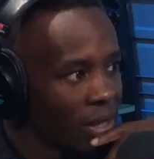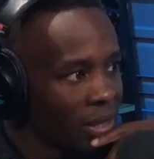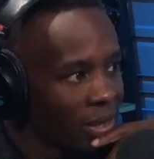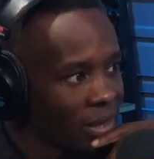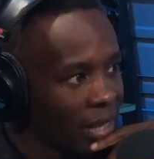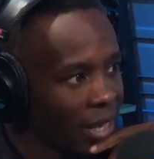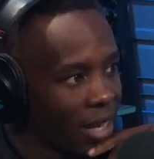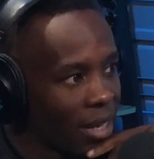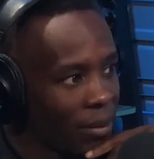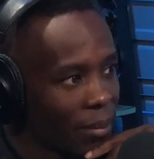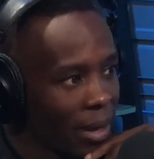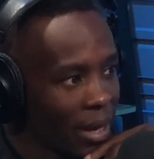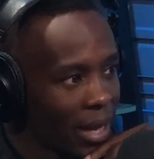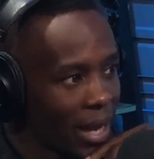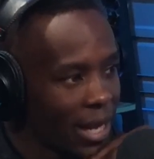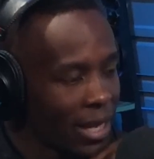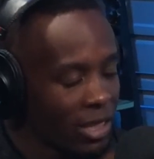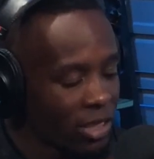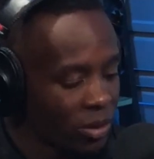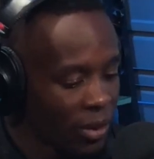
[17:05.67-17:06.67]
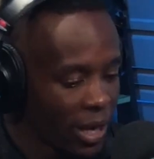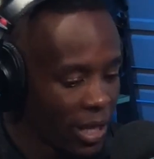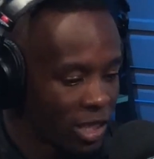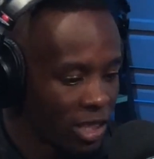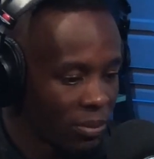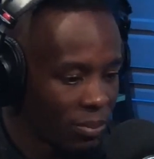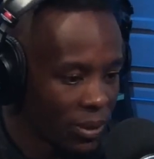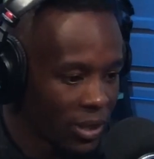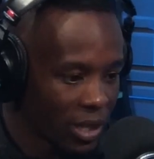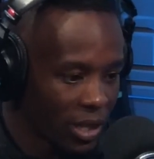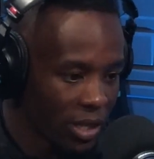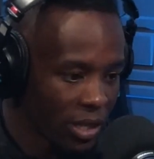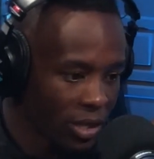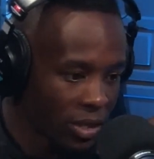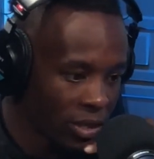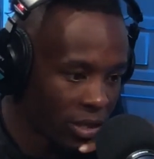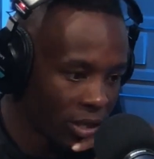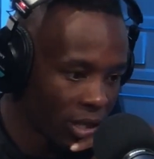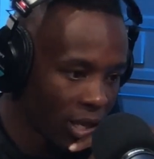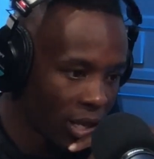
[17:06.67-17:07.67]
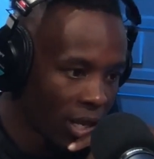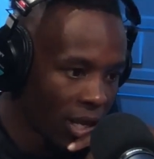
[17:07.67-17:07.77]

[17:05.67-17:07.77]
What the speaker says: Damn, man. And it's crazy because